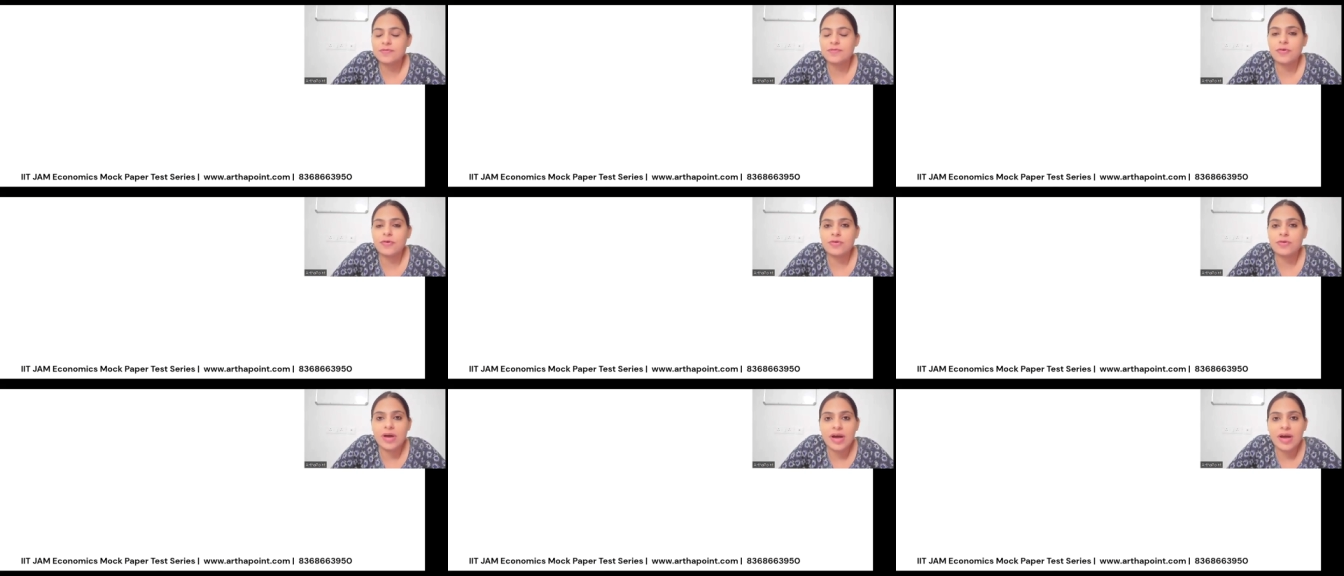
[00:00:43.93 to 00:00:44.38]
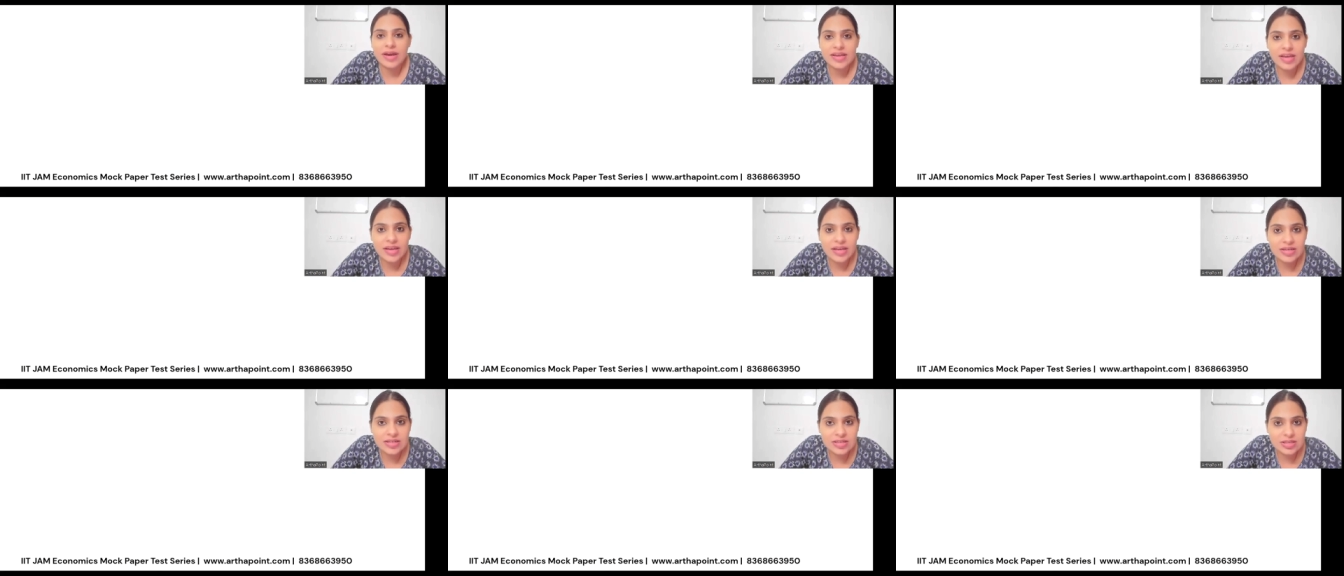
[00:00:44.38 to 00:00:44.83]
for
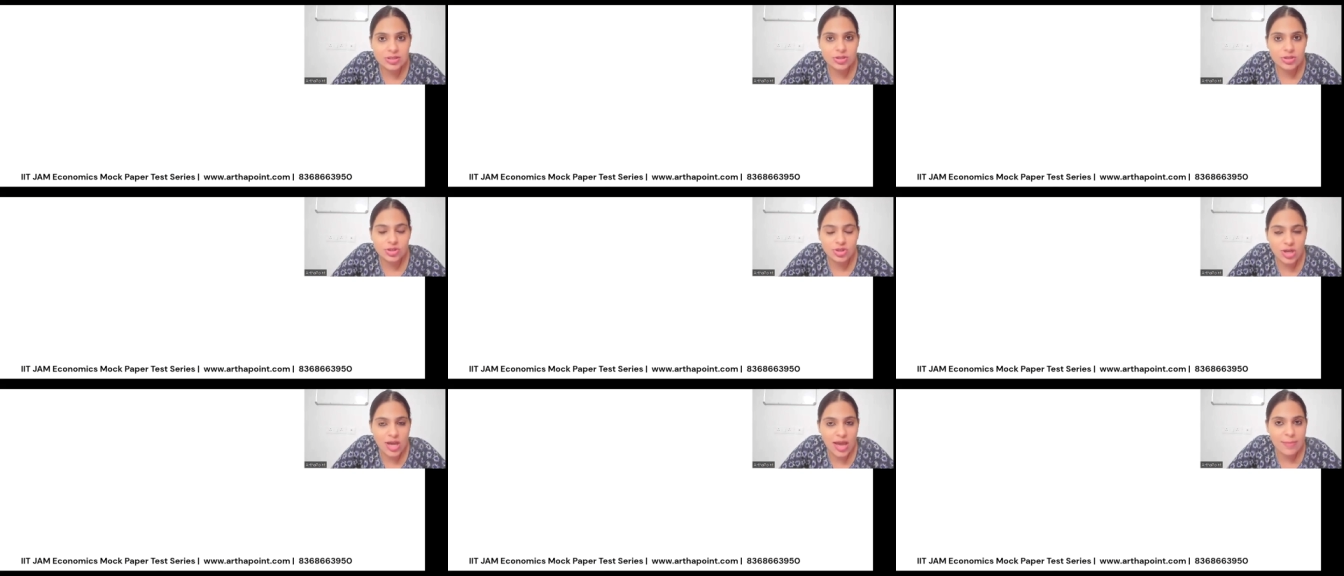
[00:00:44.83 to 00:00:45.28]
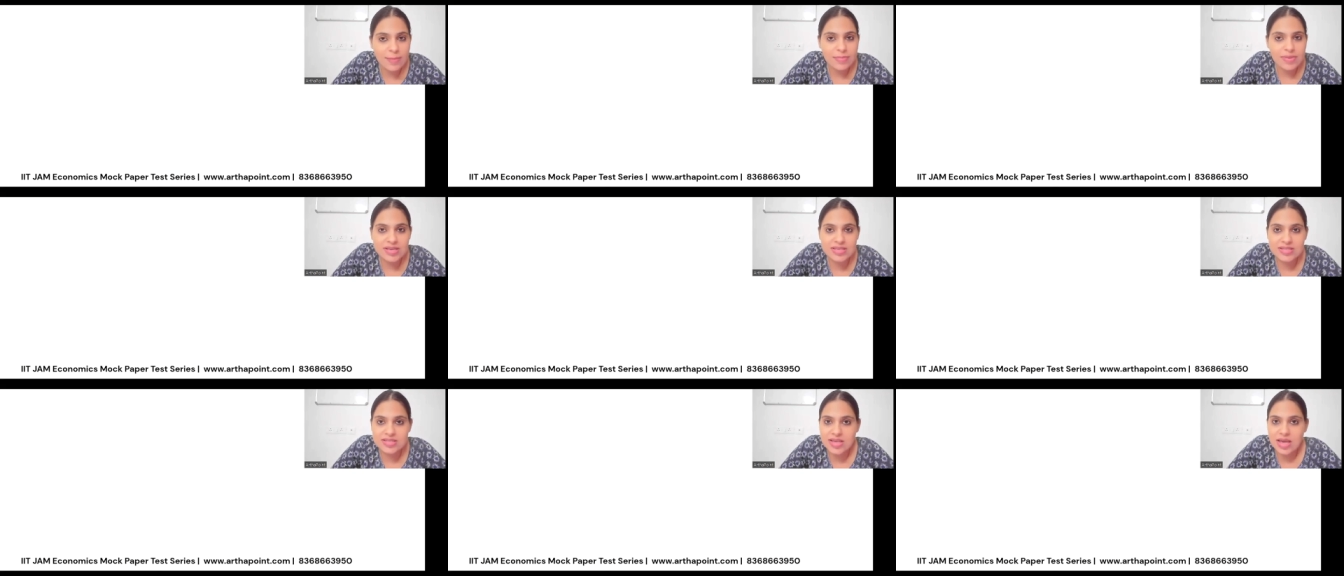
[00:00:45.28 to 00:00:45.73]
IIT
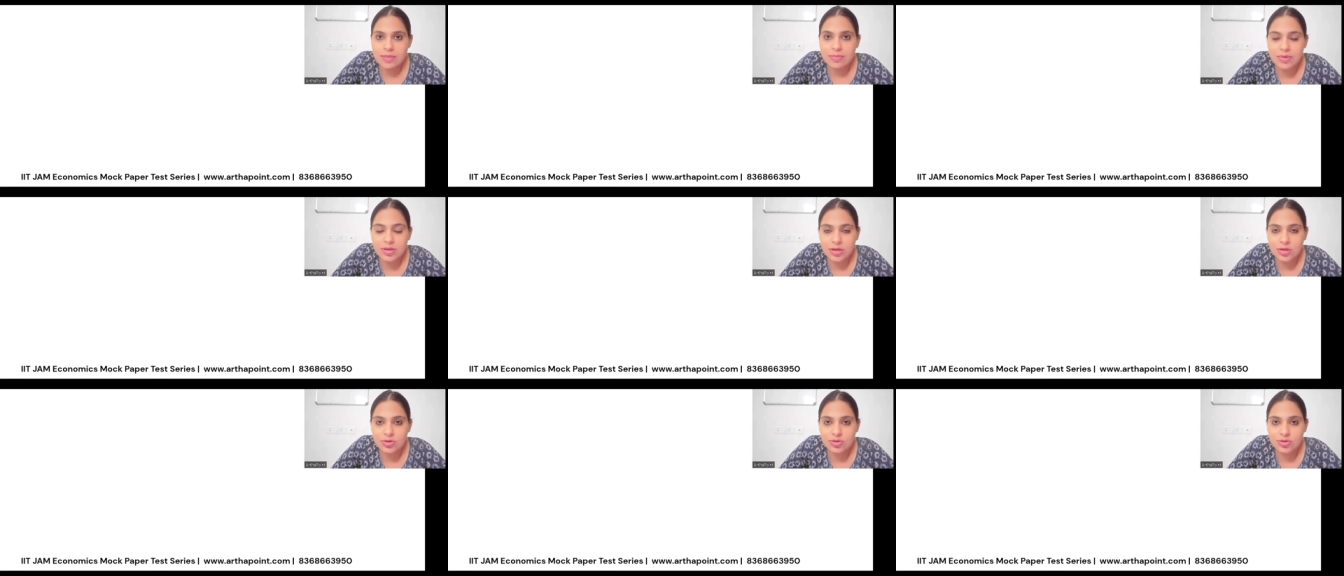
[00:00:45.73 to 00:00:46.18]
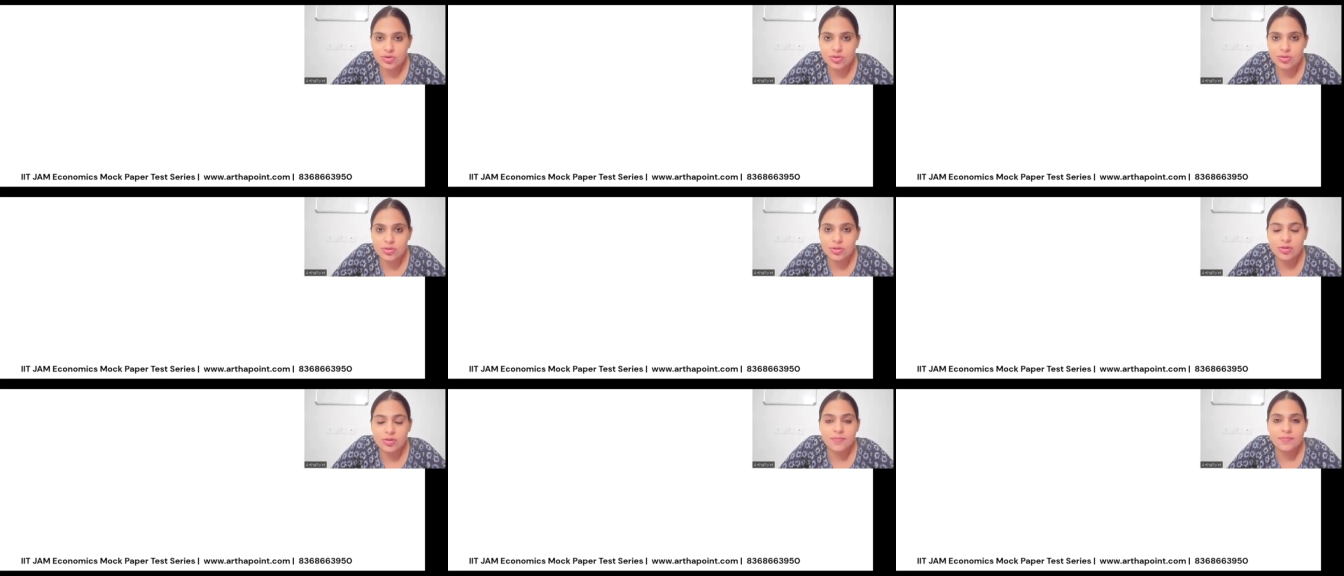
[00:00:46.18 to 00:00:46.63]
JAM
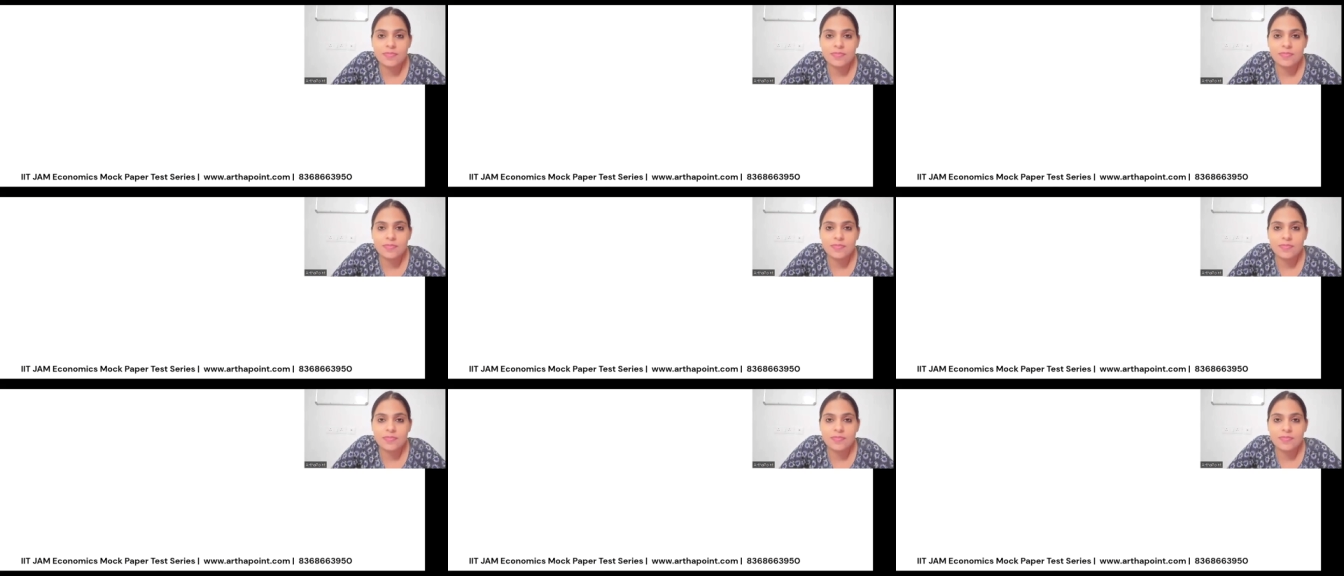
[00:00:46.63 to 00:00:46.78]
examination